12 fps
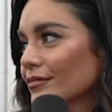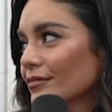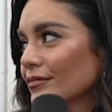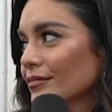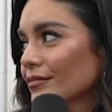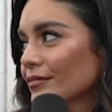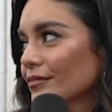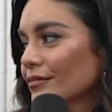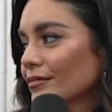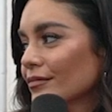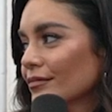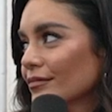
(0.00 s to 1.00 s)

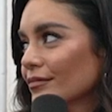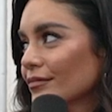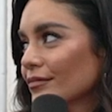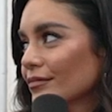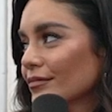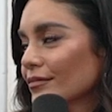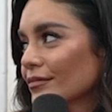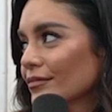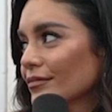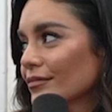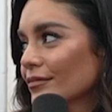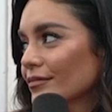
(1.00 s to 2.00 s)

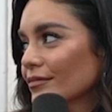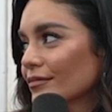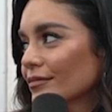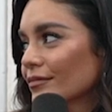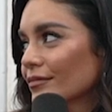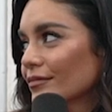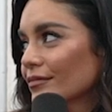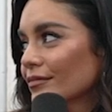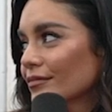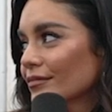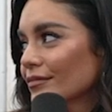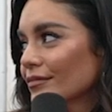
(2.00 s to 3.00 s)

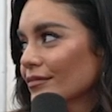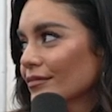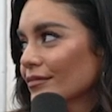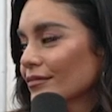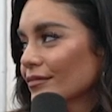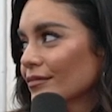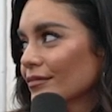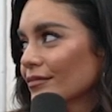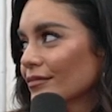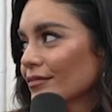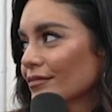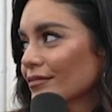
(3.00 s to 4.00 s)

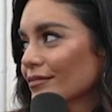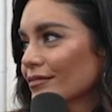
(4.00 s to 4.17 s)
[no speech]